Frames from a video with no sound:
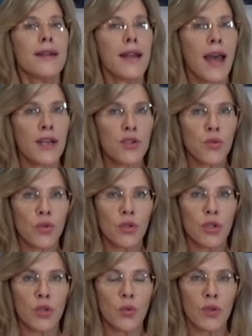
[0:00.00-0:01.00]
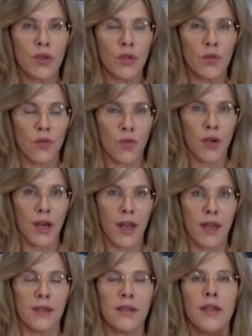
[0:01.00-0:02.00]
natural look with the
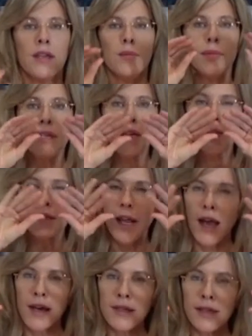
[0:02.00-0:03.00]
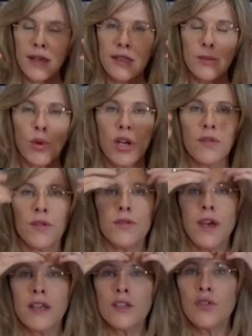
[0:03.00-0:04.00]
forehead because it has that spread of
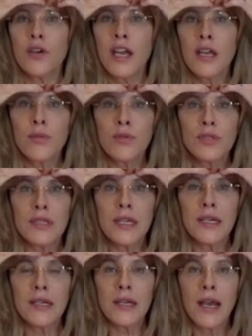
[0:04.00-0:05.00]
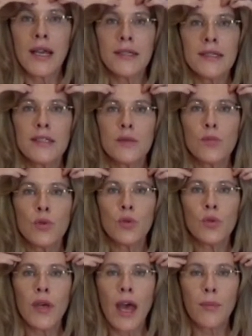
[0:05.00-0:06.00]
effect. You're able to get a nice
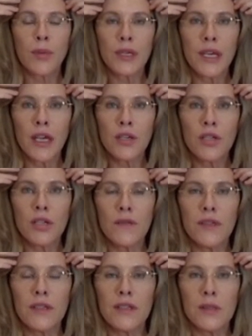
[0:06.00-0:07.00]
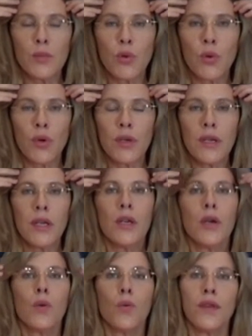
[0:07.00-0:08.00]
smooth application of the Dysport
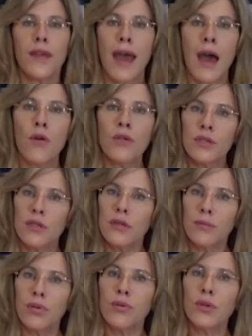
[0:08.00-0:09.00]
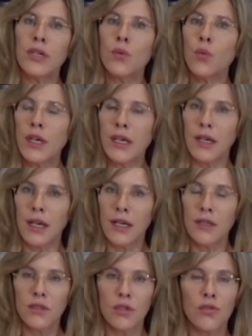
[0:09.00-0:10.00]
without complete
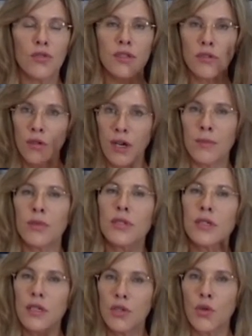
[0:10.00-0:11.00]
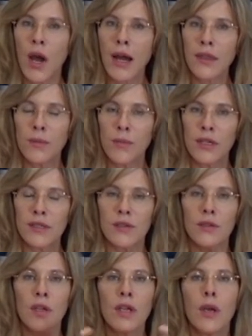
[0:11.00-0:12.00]
weakening, so you still are able to contract the
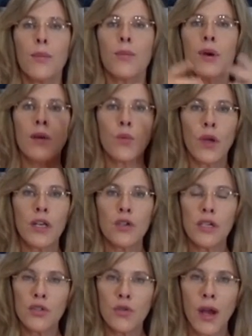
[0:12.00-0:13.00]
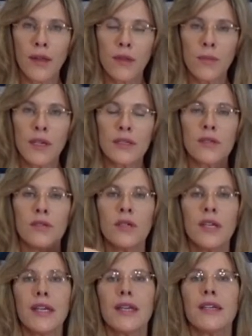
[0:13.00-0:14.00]
muscle. But when you contract the muscle,
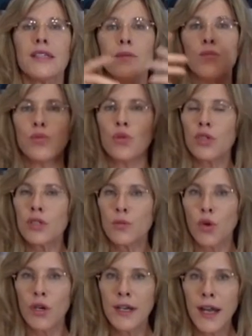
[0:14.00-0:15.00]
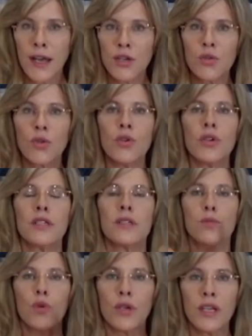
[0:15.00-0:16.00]
it looks more natural,
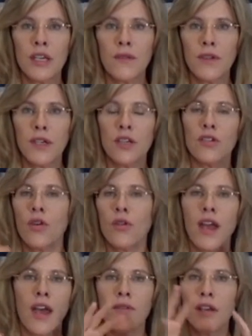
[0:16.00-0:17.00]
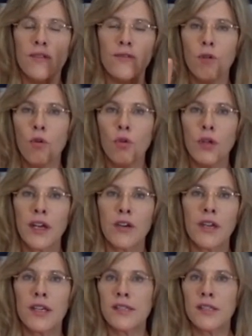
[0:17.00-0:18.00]
it's more even, you don't have any focal
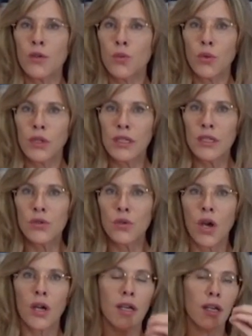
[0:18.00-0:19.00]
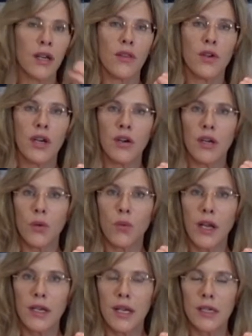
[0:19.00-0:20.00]
areas that are really strong and another area
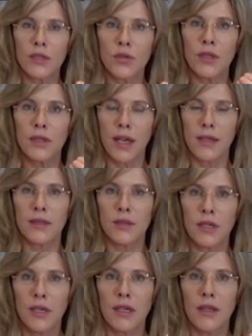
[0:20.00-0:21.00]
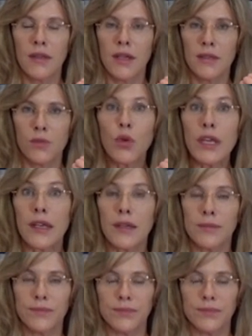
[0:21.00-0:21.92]
right next to it that's weak.